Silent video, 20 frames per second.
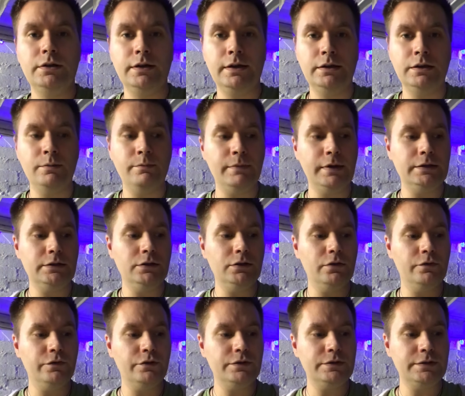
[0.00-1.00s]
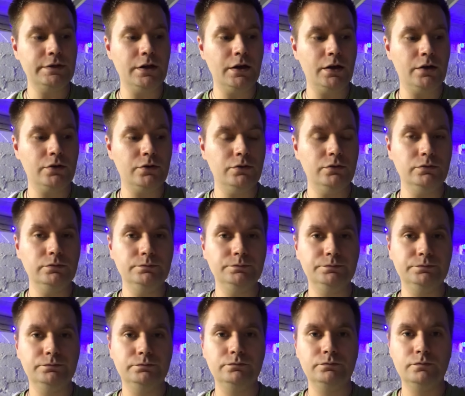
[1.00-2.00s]
in the middle of your circle.
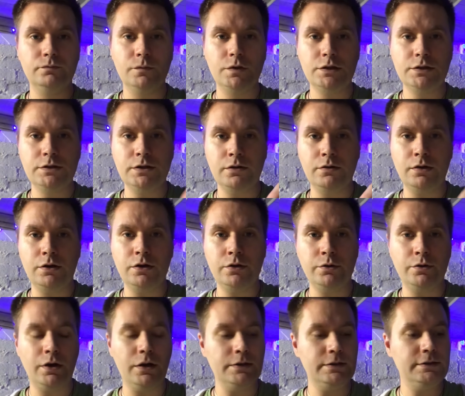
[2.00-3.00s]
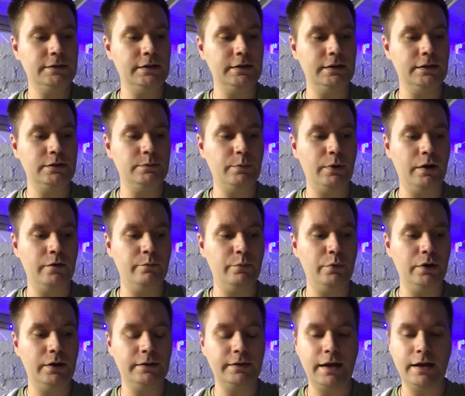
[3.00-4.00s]
So I know you can't see this, but I'm
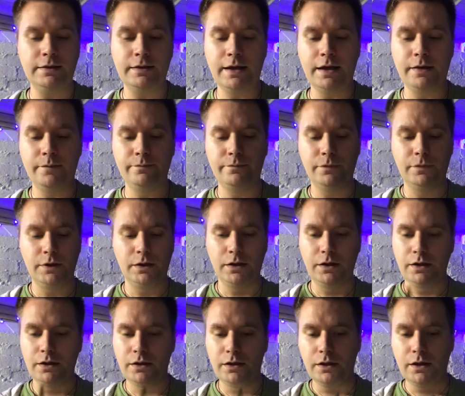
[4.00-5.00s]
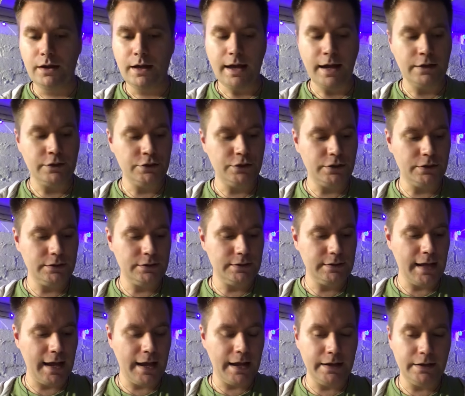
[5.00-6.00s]
putting that there. And just
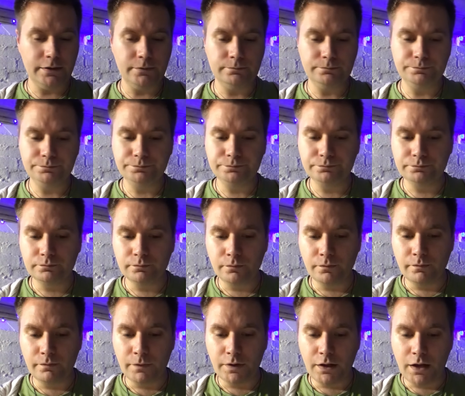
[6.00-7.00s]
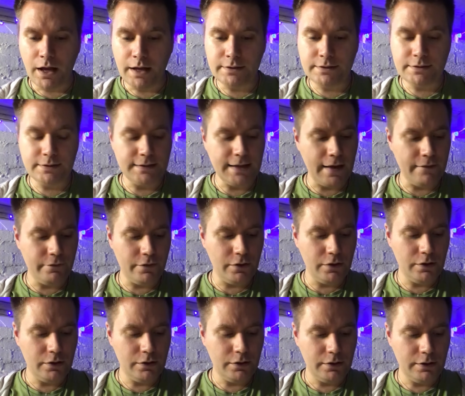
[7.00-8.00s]
say, I sever
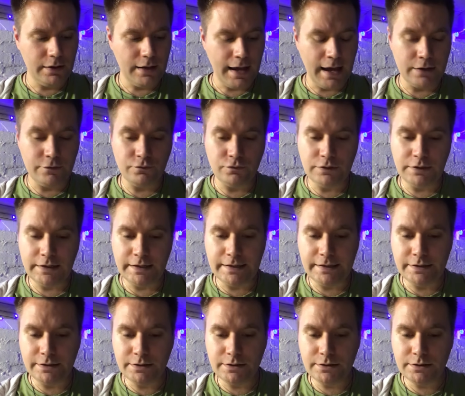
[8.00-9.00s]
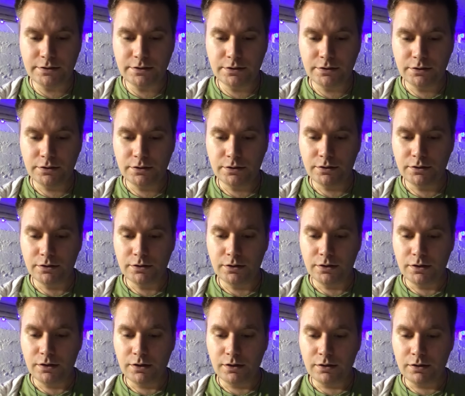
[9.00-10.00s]
and release
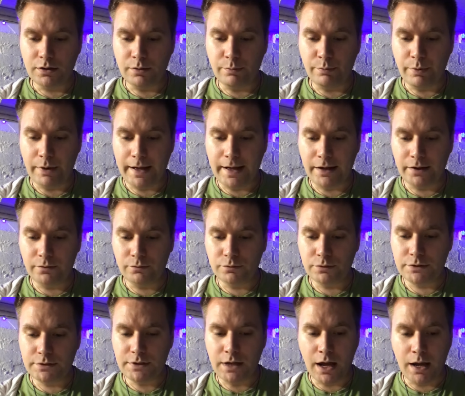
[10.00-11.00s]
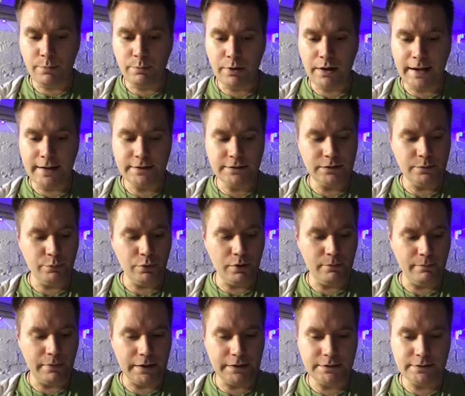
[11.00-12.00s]
the bounds I place upon
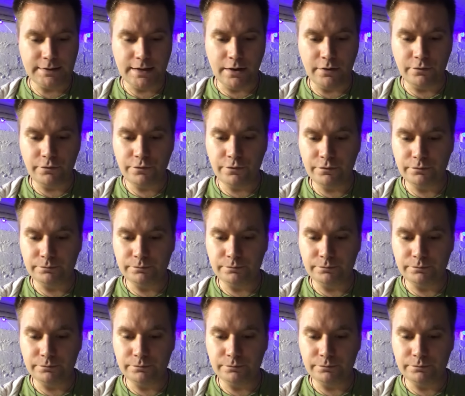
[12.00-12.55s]
myself,